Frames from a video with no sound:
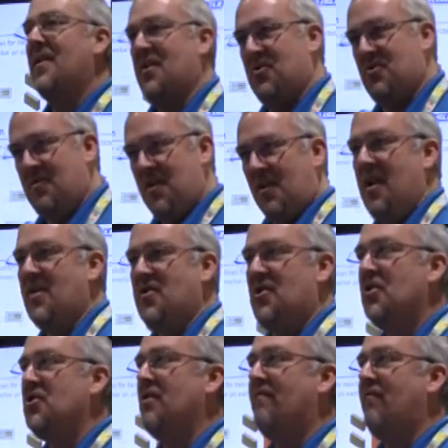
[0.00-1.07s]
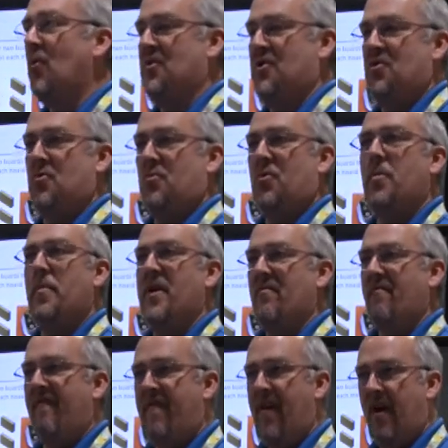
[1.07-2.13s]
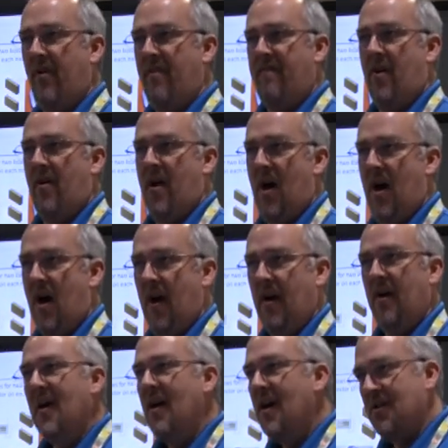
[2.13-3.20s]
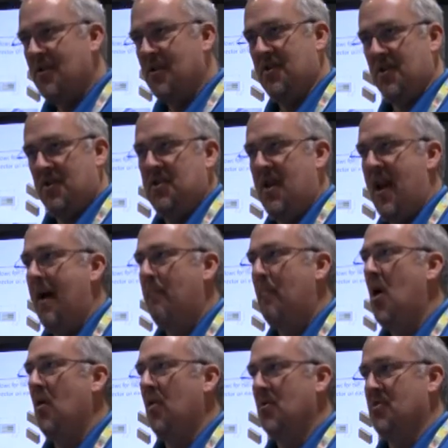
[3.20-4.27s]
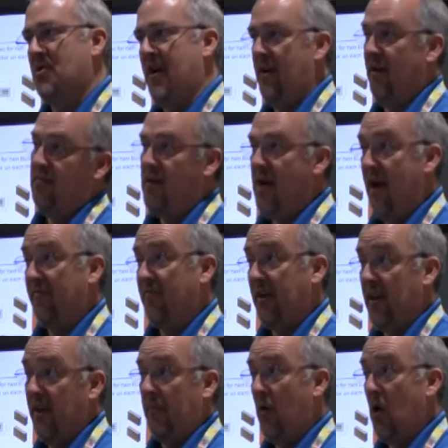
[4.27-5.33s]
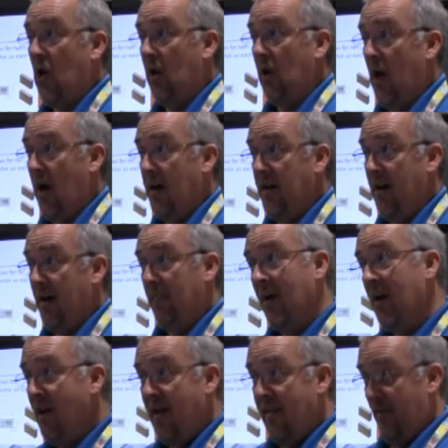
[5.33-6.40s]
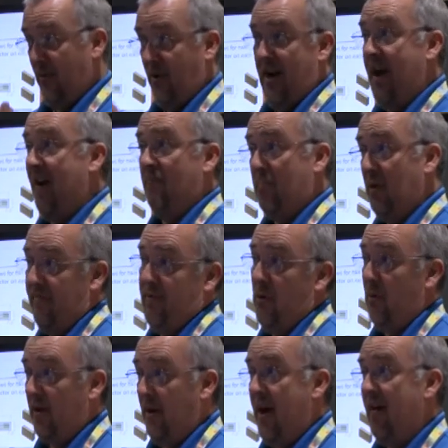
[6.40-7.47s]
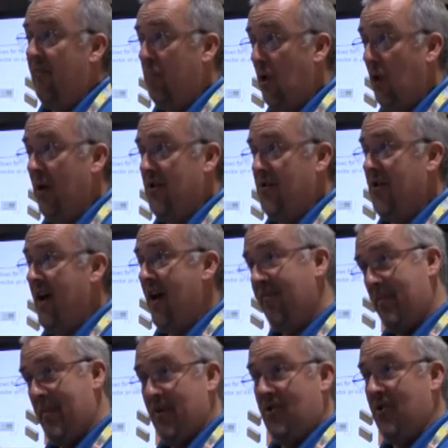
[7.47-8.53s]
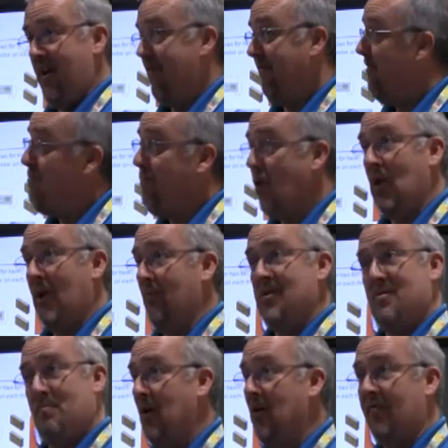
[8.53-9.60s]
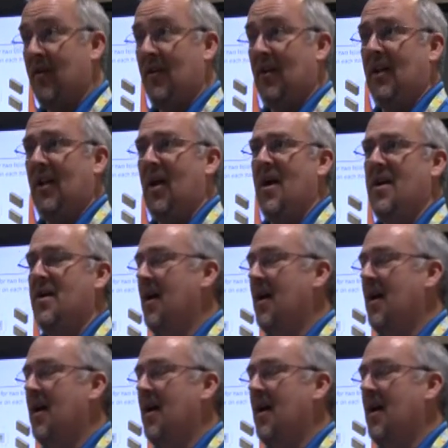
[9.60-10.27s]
the insertion forces was going to be very, very high. Just to snap all those in, you have to get them all lined up. If they were going to have bullets, you'd have to make sure every bullet was perfectly lined